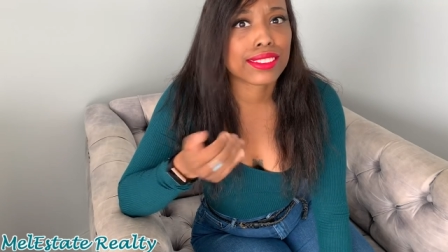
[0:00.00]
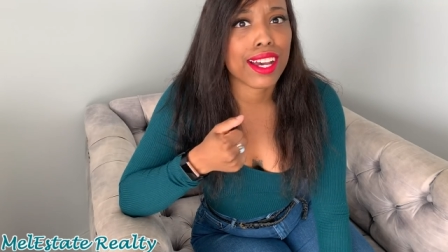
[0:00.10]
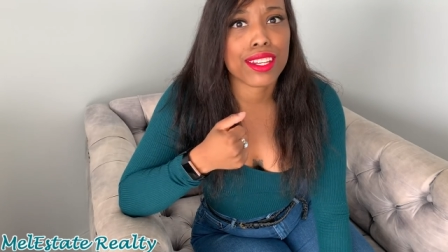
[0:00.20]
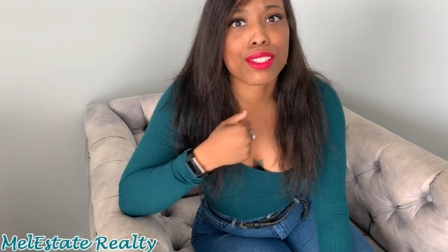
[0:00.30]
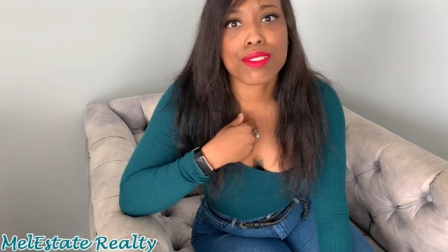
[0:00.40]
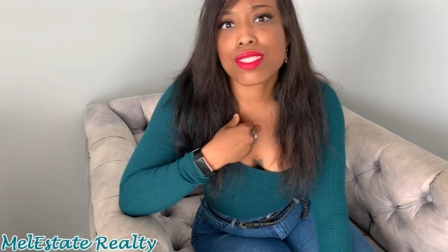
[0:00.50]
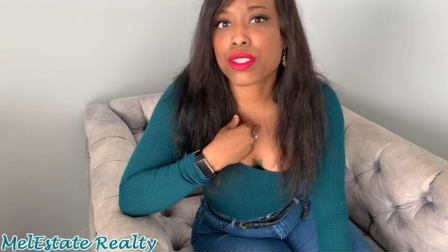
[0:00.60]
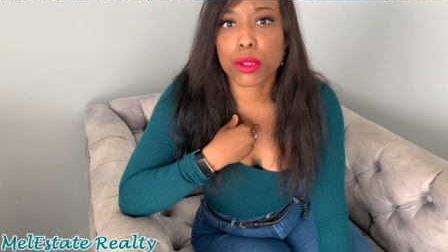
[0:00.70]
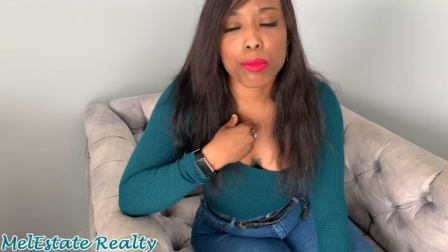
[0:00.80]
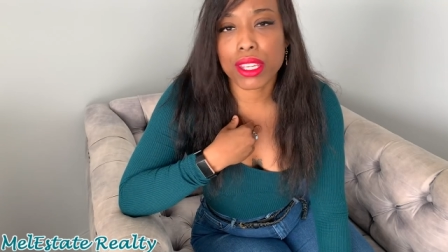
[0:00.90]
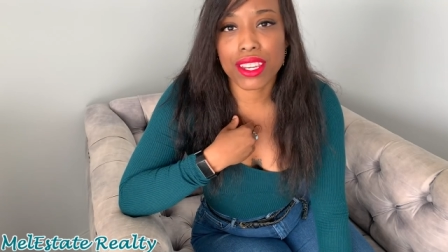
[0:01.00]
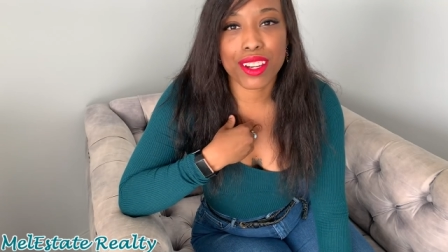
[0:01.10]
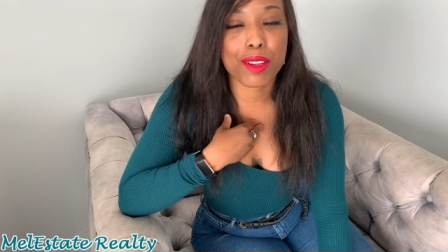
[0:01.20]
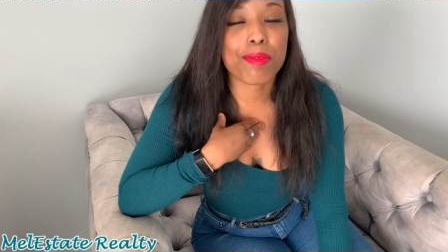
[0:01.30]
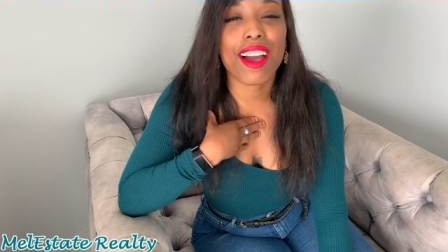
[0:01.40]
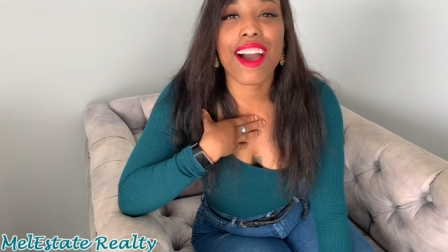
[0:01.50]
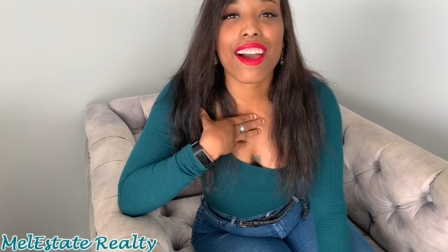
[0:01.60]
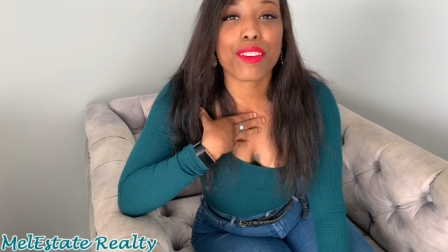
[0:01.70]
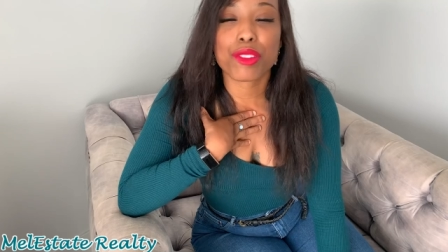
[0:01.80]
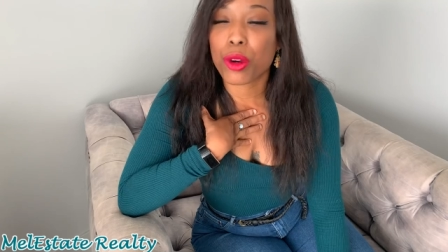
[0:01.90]
that you would still be here, but
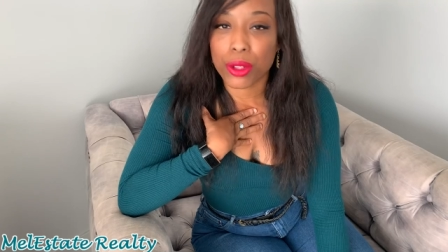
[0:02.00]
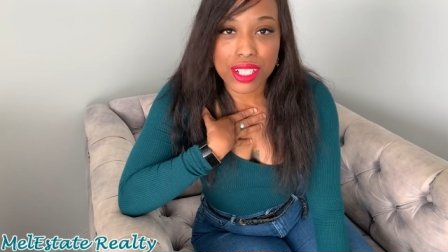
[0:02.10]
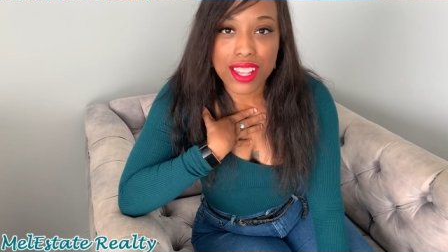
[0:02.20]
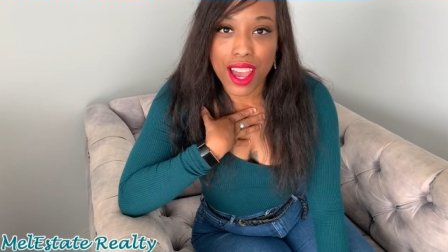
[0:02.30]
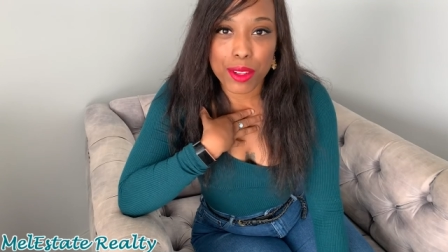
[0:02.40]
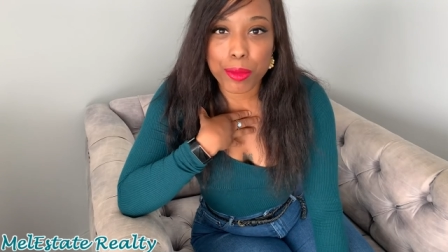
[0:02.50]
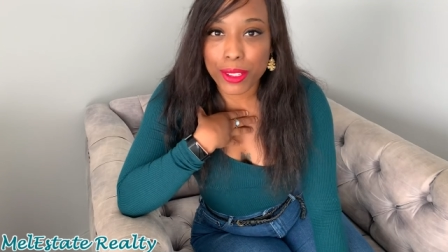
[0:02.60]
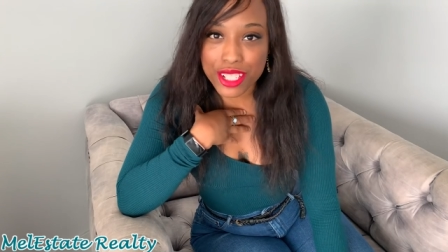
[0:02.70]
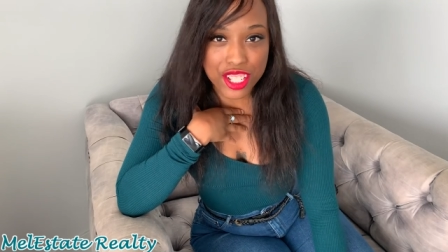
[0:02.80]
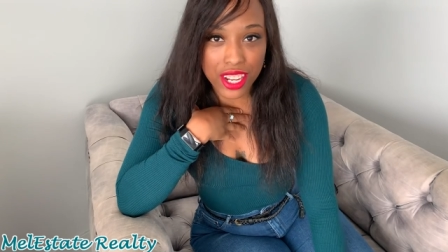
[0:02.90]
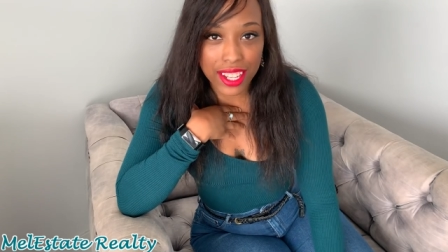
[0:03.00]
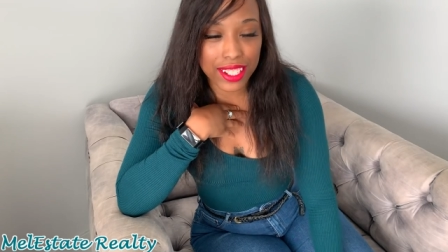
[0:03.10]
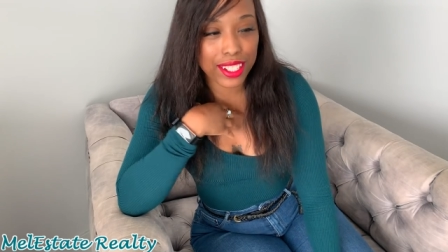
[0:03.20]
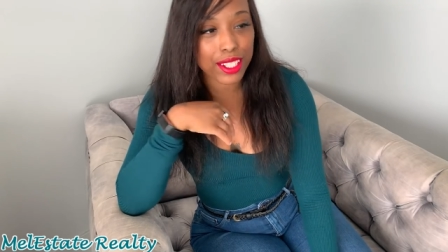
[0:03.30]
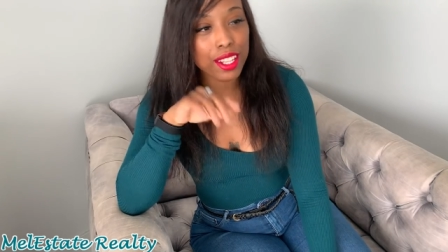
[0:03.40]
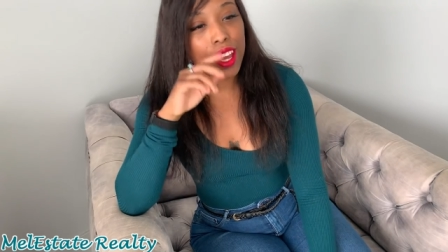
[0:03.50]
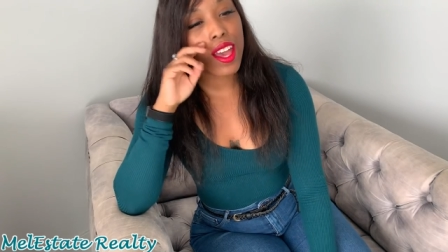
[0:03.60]
of course, I appreciate it.